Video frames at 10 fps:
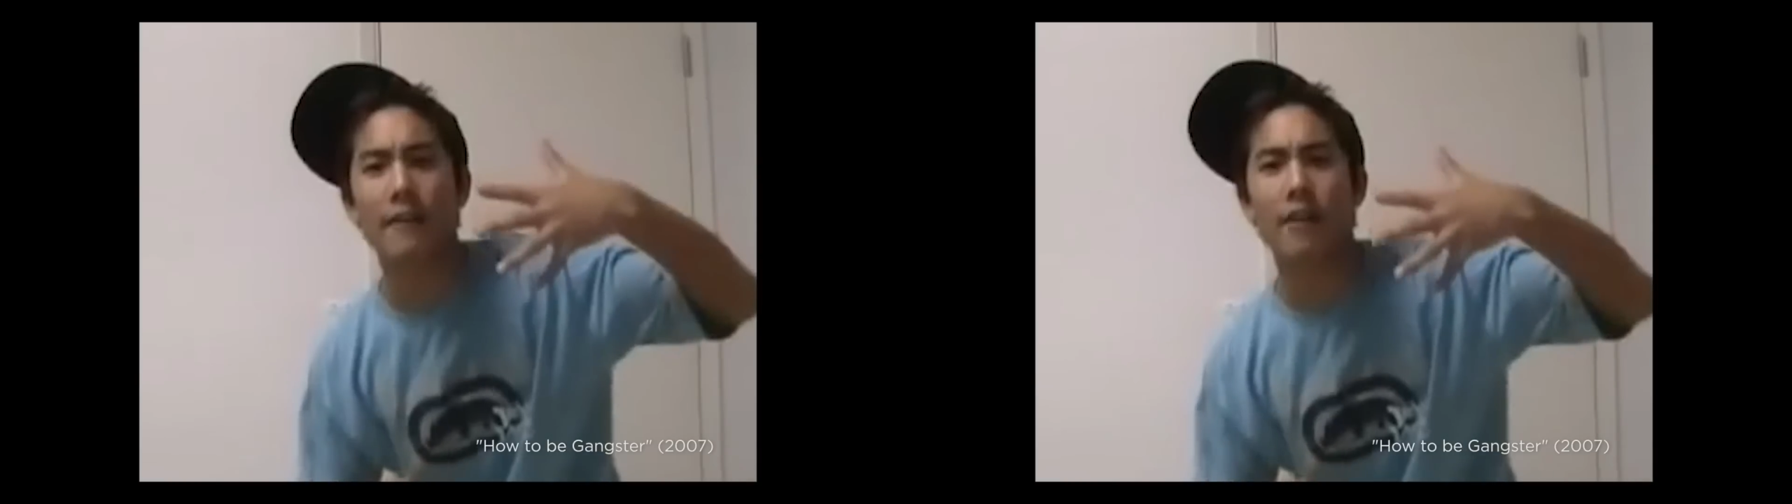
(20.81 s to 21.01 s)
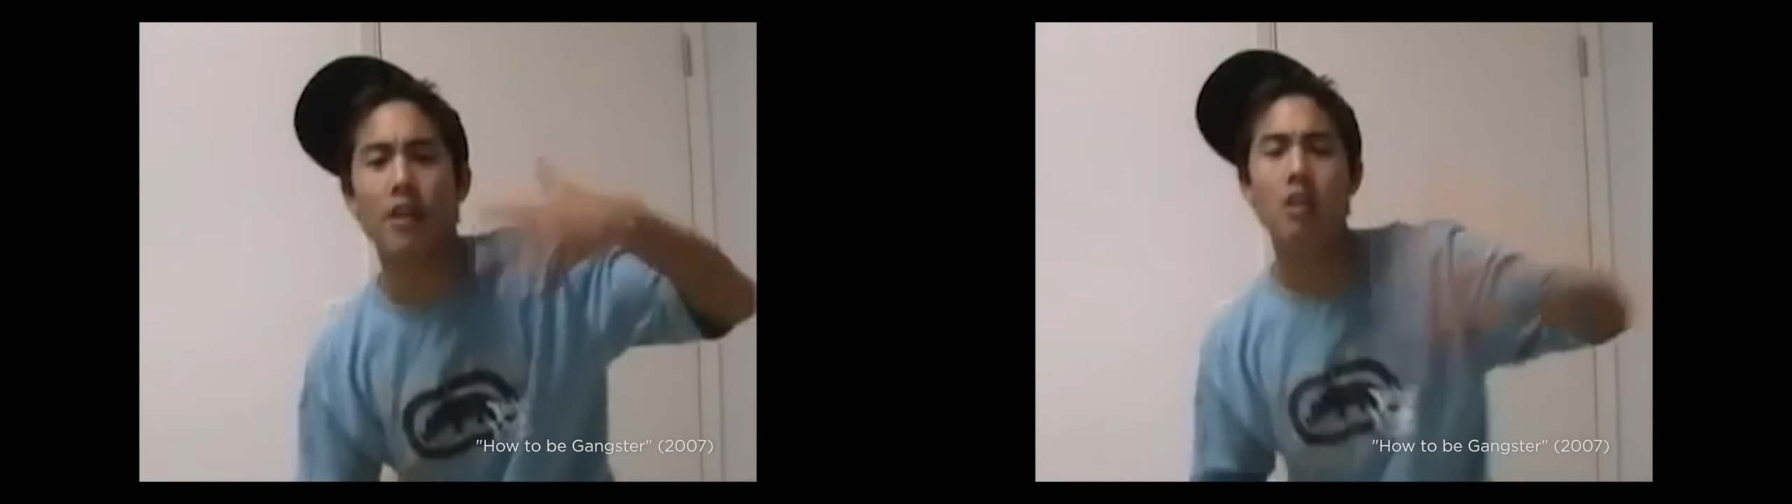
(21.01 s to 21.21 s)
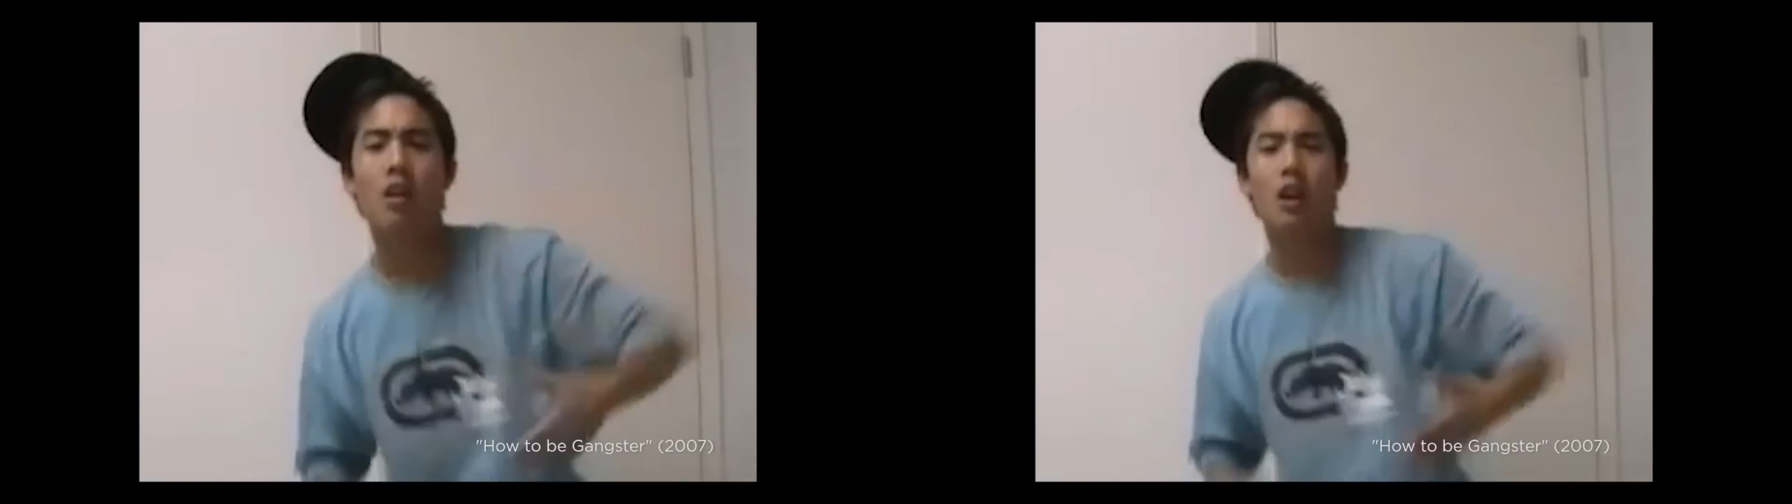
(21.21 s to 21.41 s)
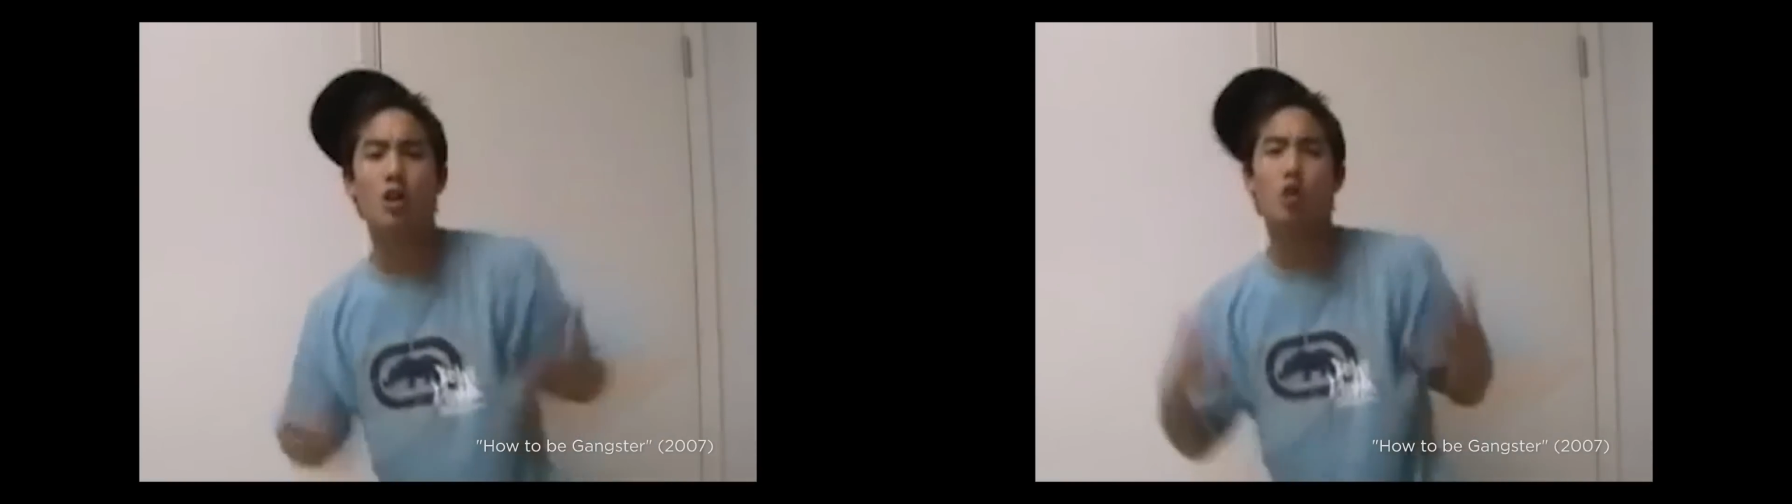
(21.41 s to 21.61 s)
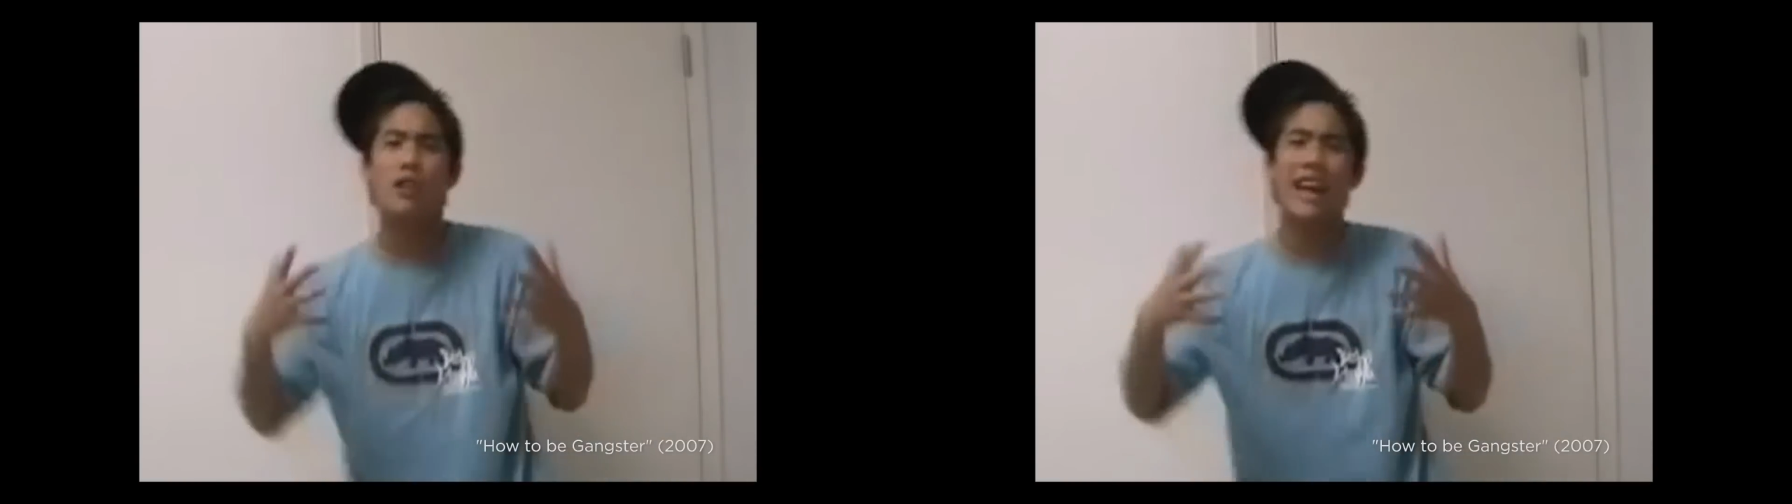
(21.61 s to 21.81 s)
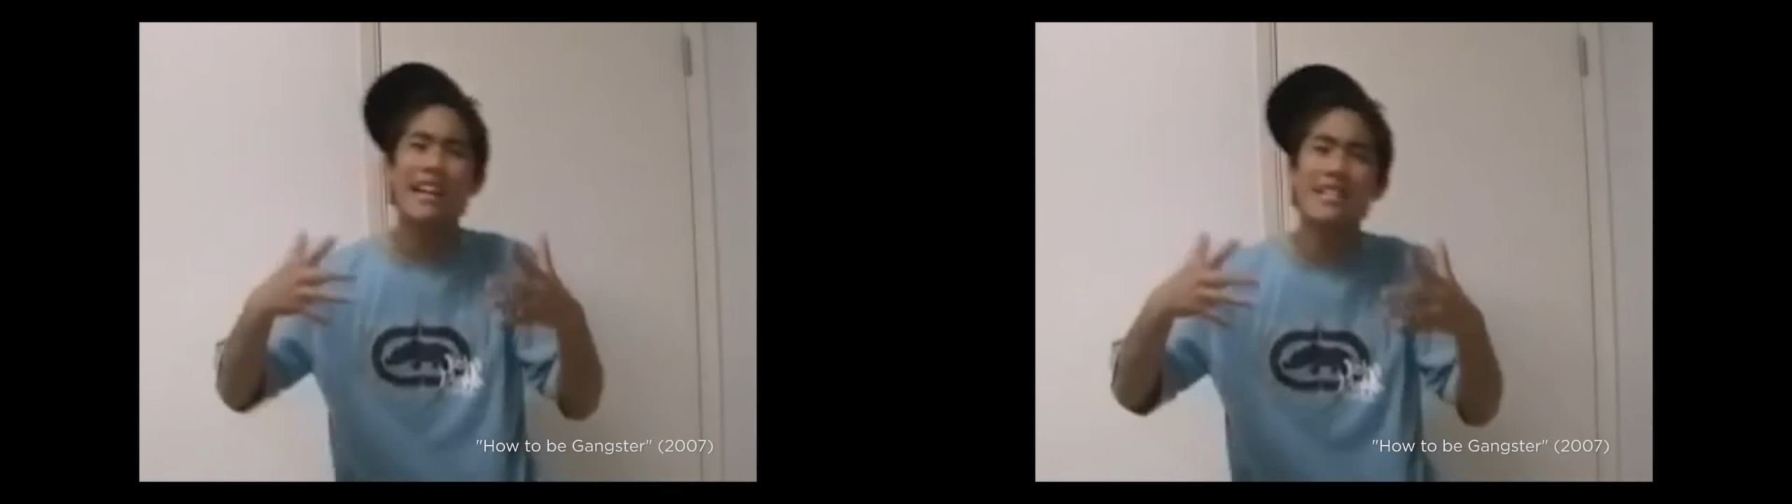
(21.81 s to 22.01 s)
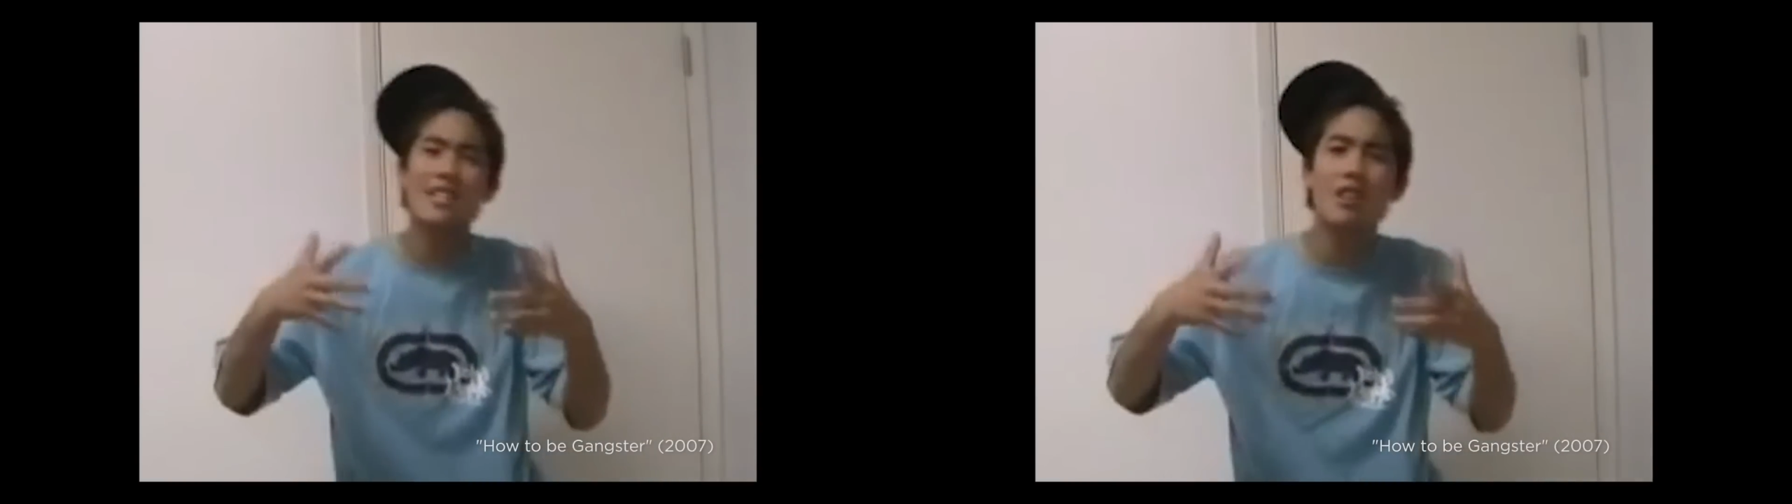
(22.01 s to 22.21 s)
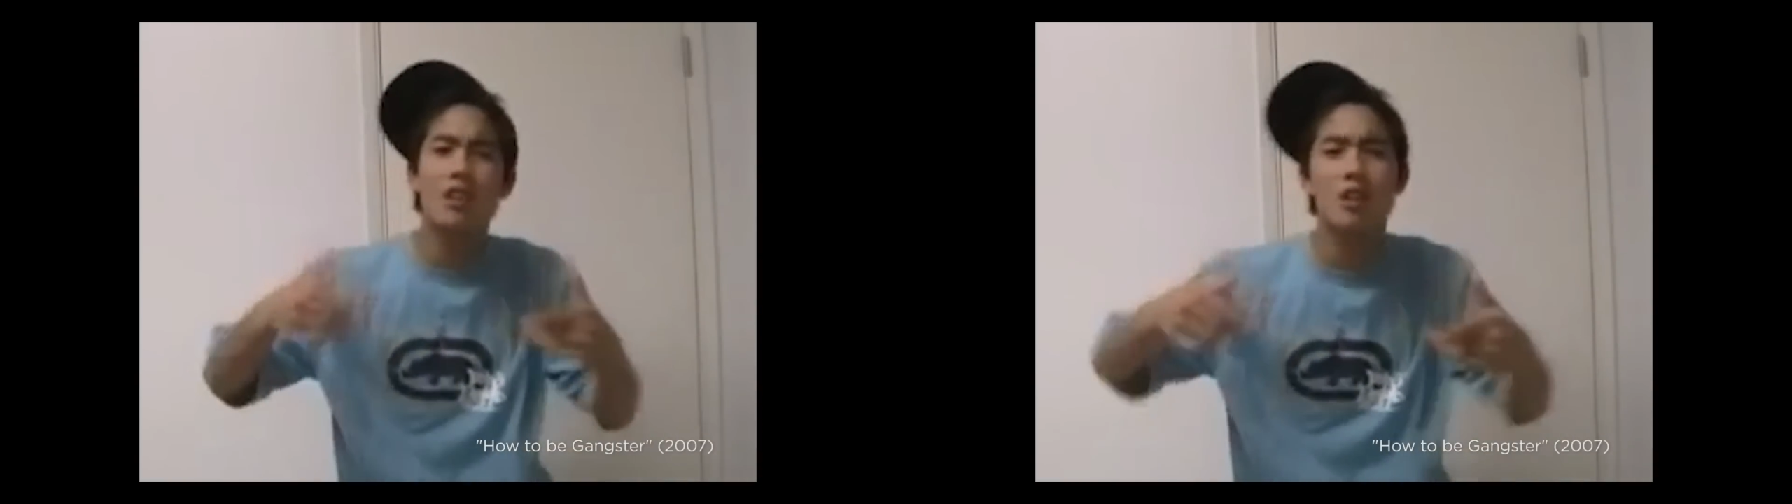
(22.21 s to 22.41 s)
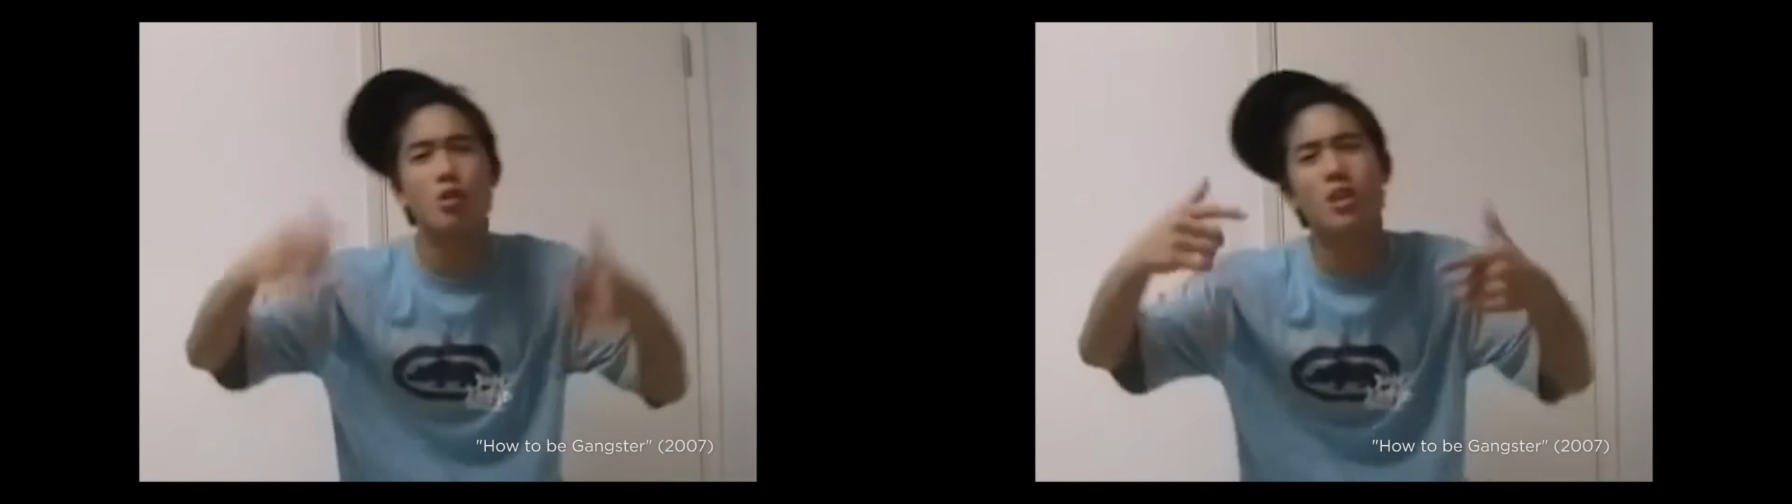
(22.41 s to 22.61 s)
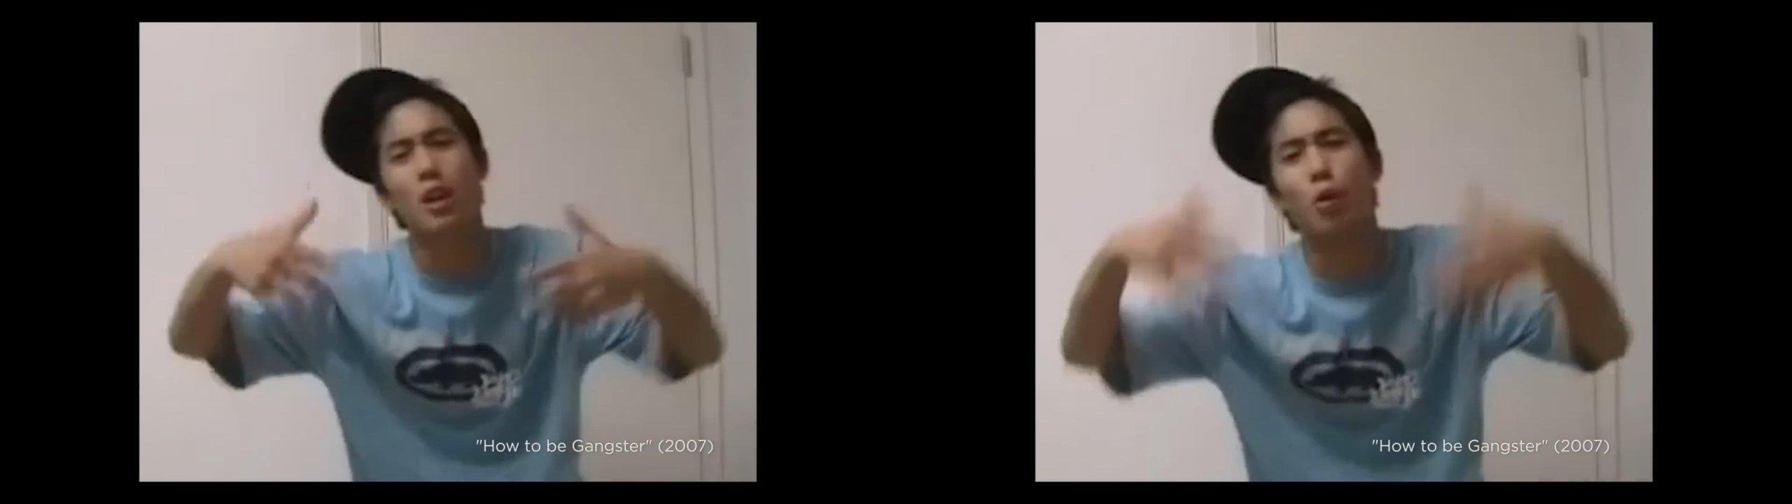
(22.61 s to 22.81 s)
difficult to do that. I would
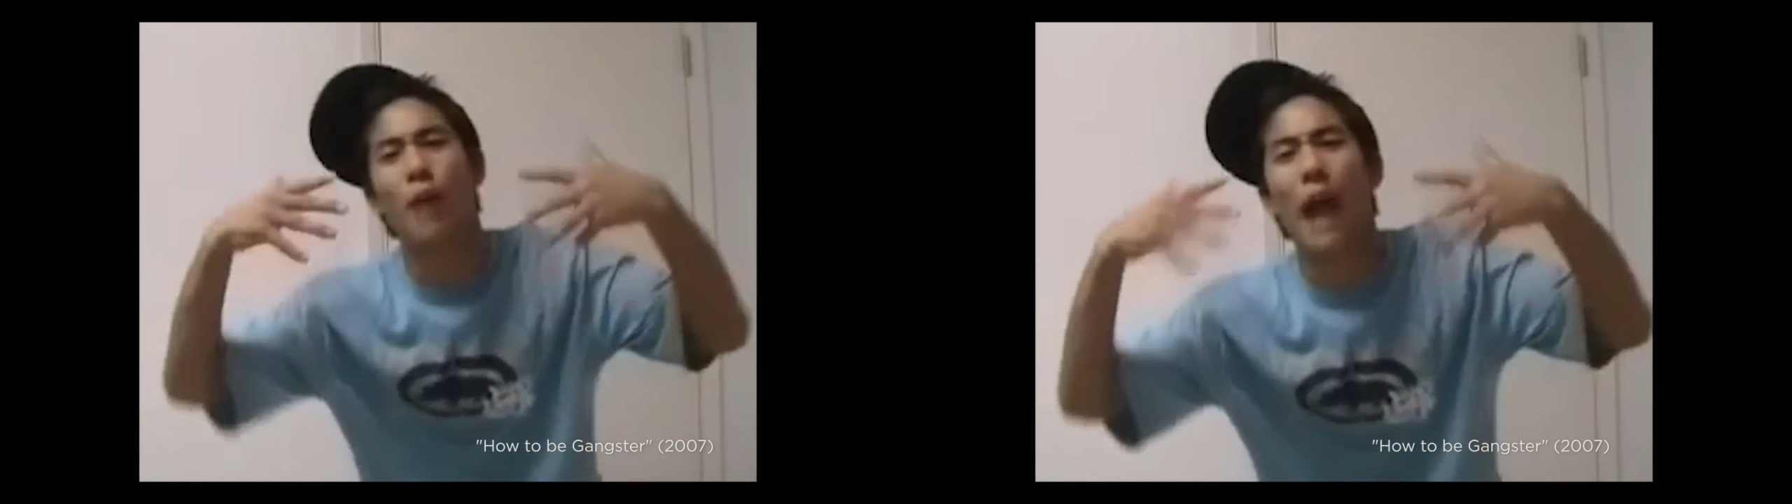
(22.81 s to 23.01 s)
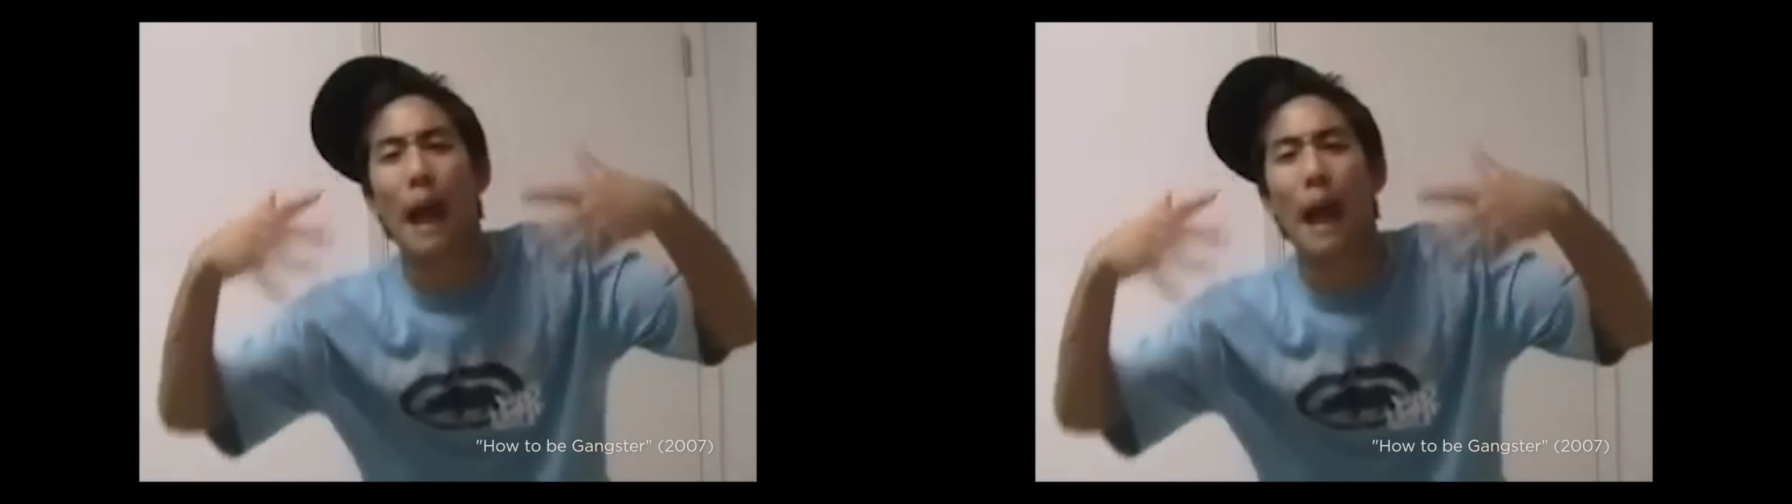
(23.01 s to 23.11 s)
encourage